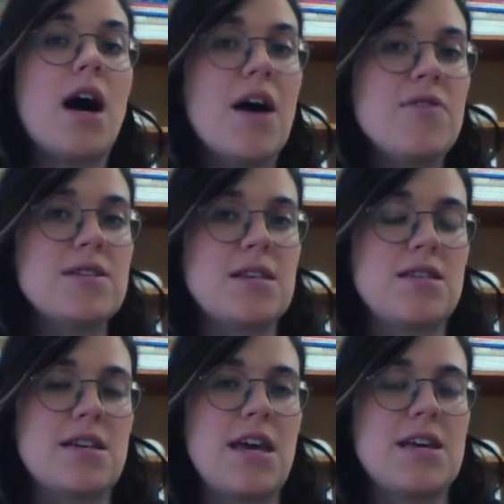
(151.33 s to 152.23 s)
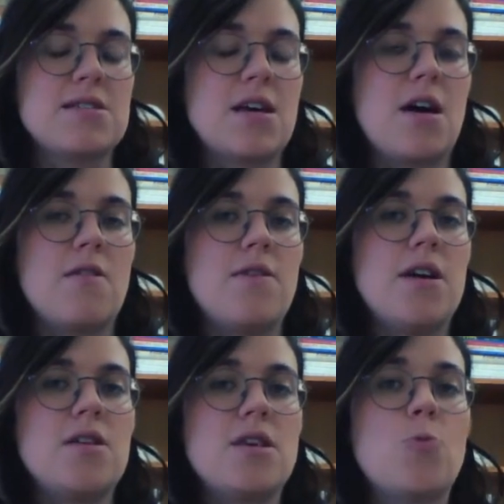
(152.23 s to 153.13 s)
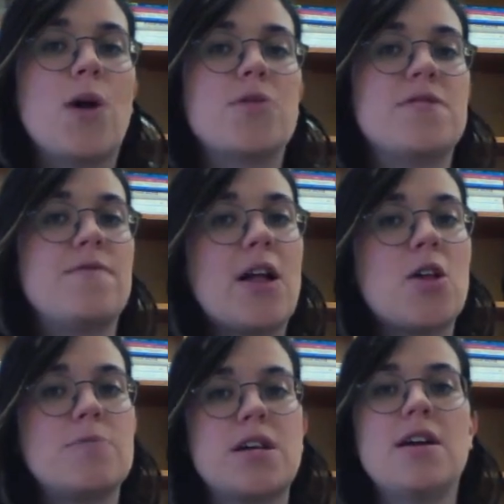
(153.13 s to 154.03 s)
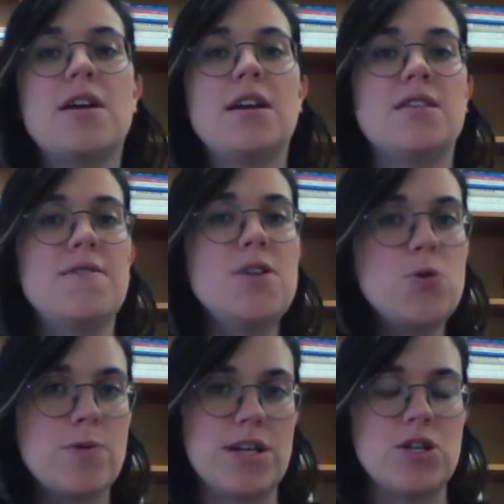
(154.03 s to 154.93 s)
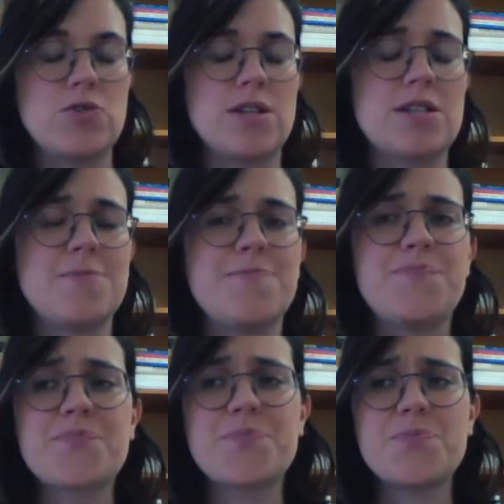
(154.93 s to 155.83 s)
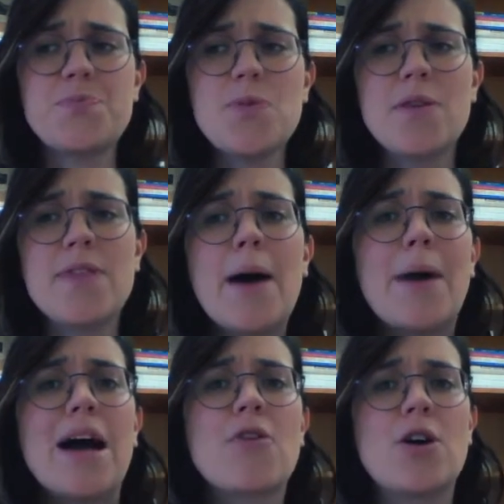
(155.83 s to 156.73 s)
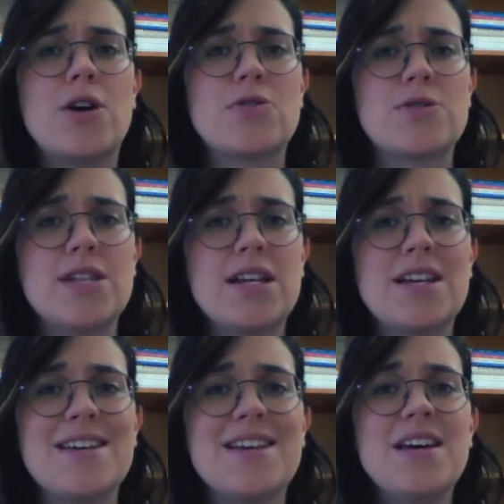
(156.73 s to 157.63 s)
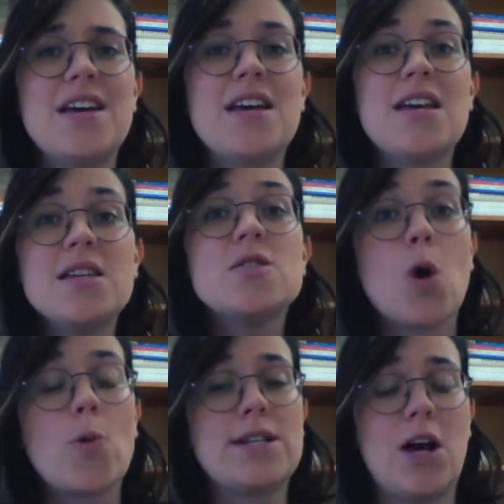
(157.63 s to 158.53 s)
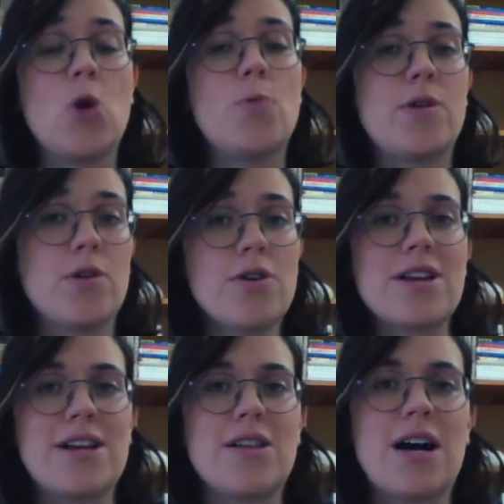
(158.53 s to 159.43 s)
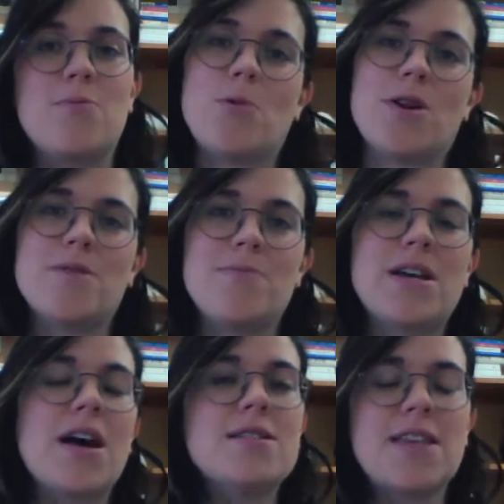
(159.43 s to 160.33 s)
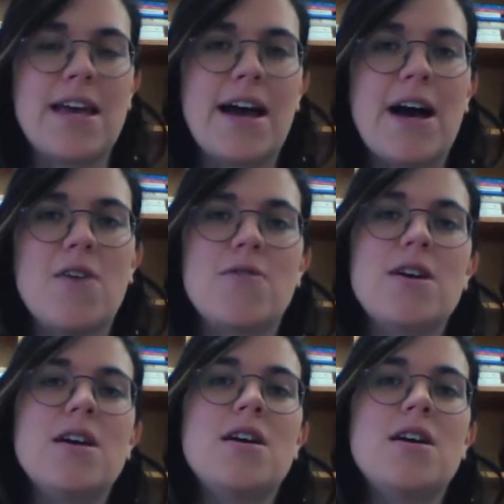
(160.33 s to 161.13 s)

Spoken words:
Obviously, in the case of the well-developed individual interest, that background understanding is going to help the learning a lot more because they have